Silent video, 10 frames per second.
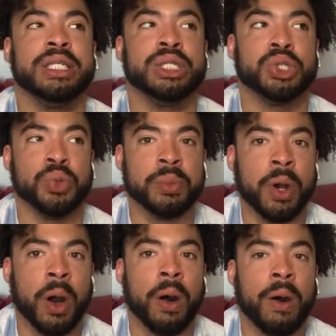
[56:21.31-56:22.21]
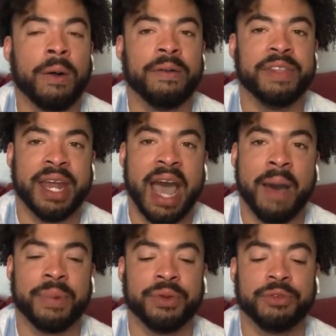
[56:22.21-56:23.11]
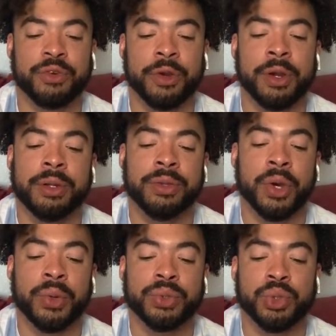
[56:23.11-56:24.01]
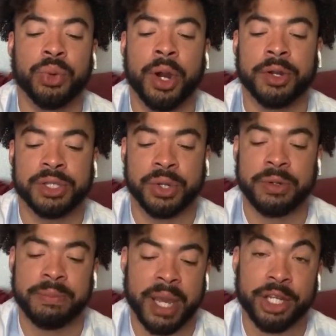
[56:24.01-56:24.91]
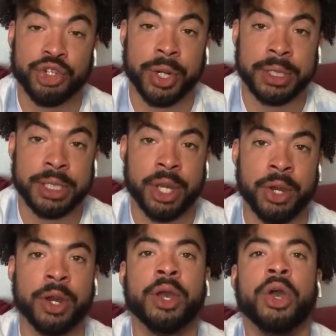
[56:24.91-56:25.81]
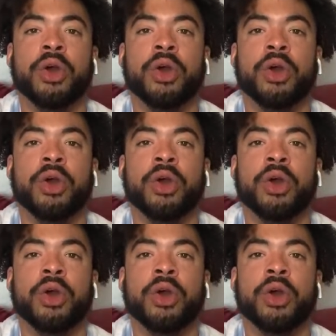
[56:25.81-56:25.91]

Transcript: Zoom call that happened for those who were on a certain Patreon tier,